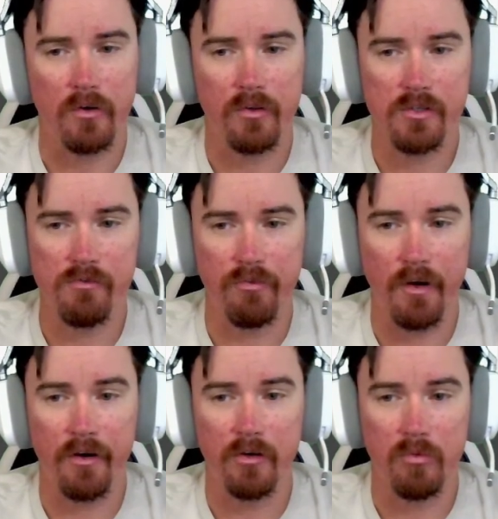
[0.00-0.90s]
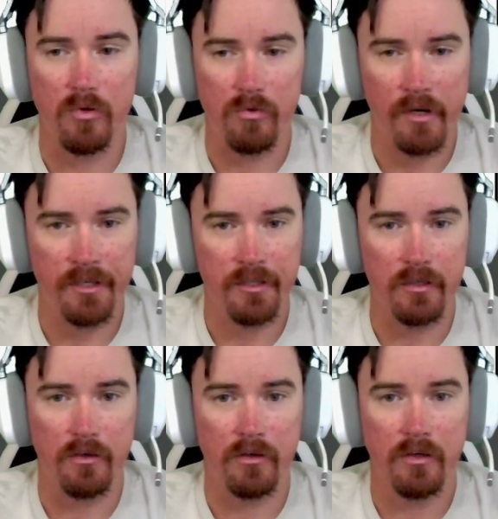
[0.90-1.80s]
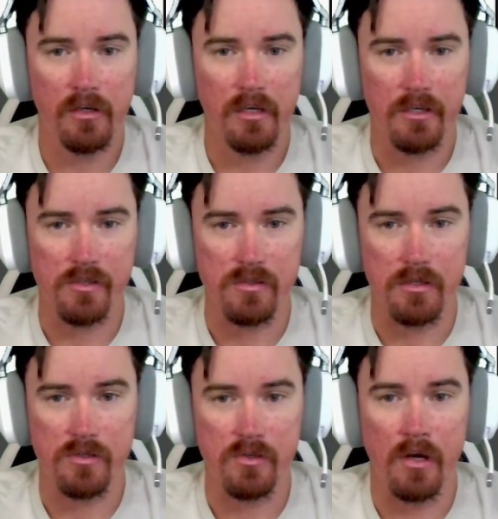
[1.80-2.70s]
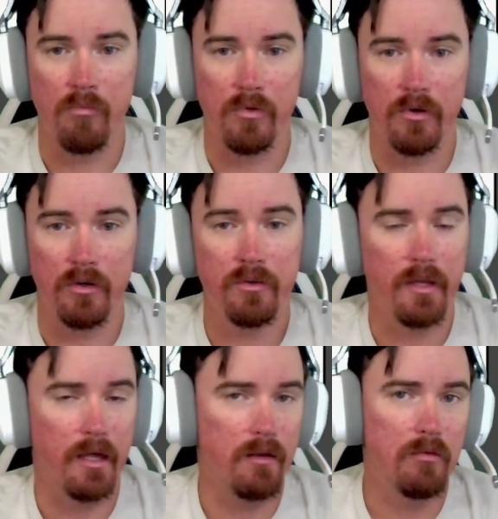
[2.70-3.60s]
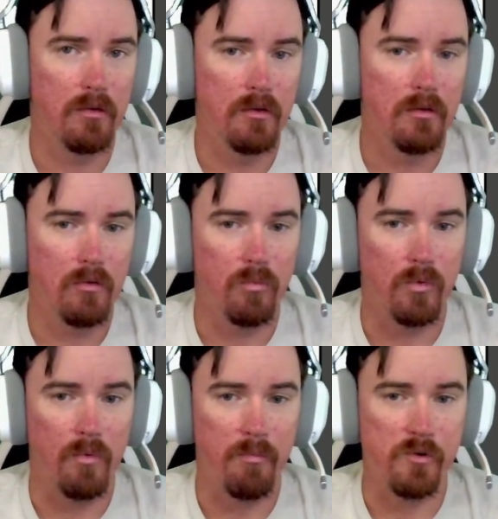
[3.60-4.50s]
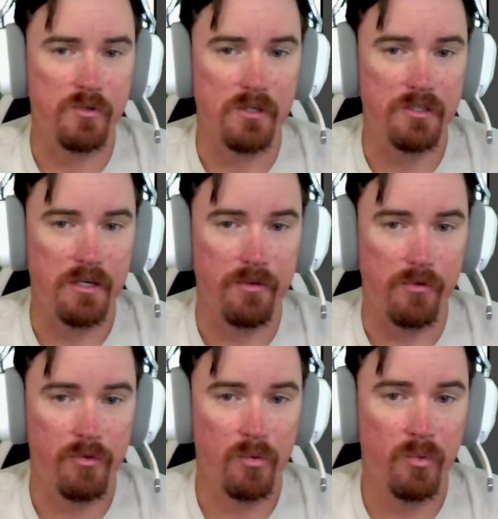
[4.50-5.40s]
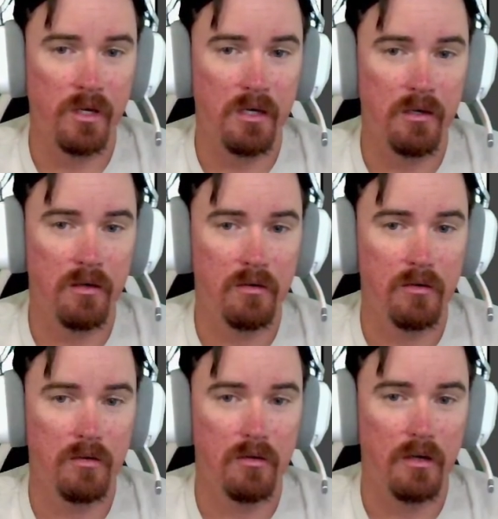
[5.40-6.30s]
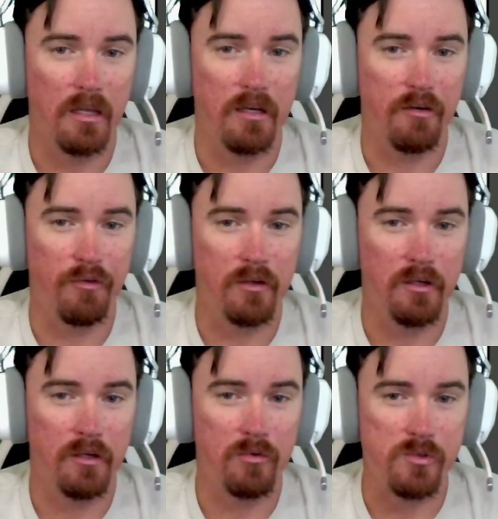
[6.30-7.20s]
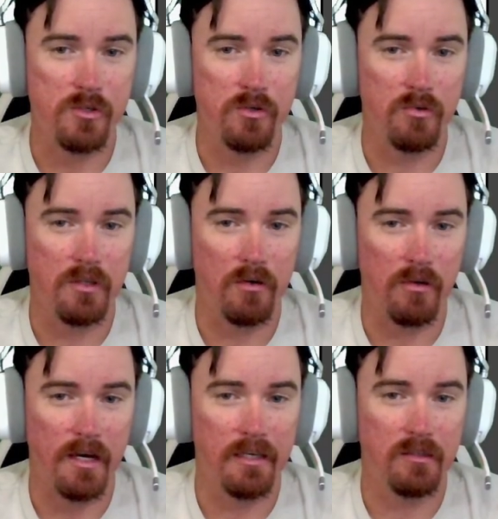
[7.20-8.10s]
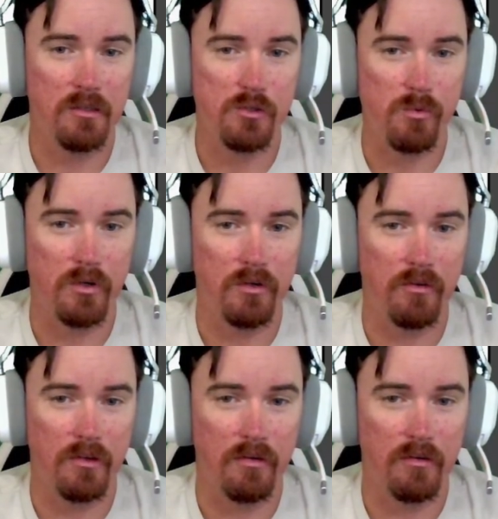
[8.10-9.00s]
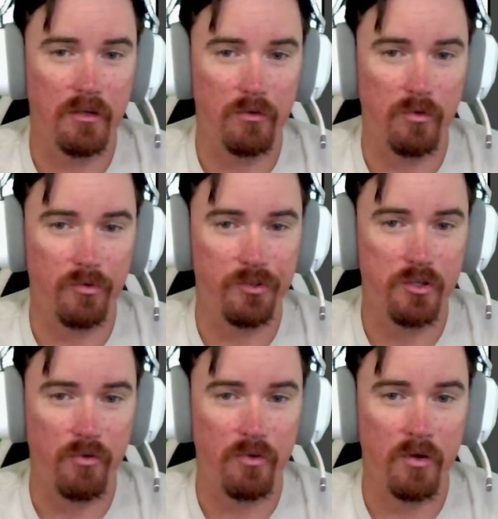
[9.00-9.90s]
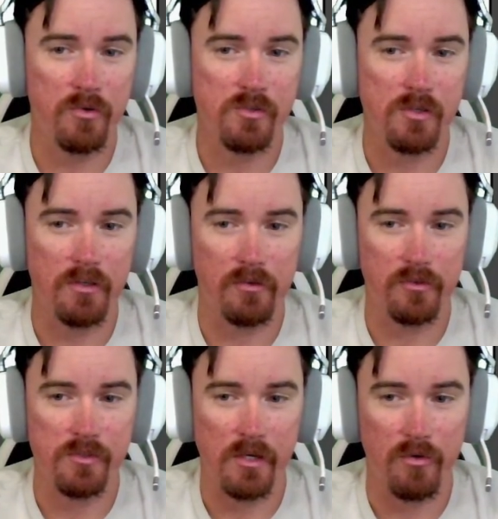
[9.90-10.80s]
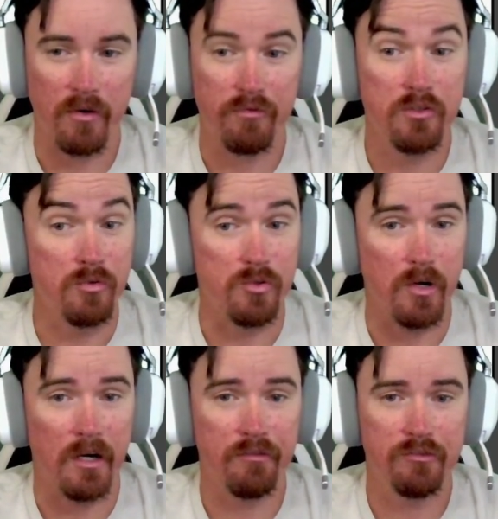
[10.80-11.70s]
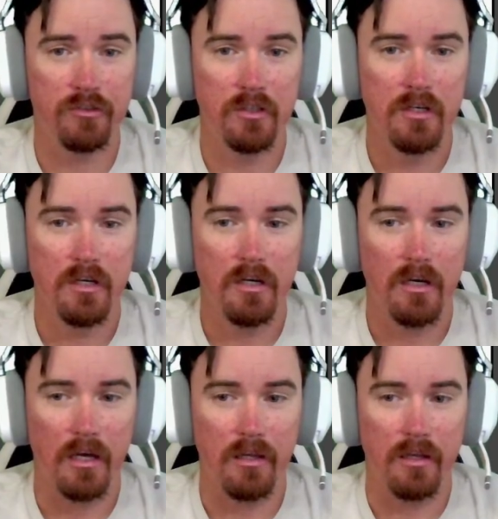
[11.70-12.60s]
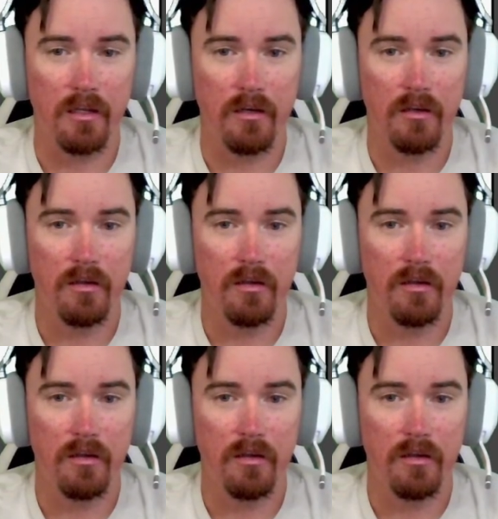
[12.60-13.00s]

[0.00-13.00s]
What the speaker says: this variable right here is this number that will represent either 3, and then if it equals 2, it'll hide this one, and then it'll only show those, and then it'll say you have 2 drive, and then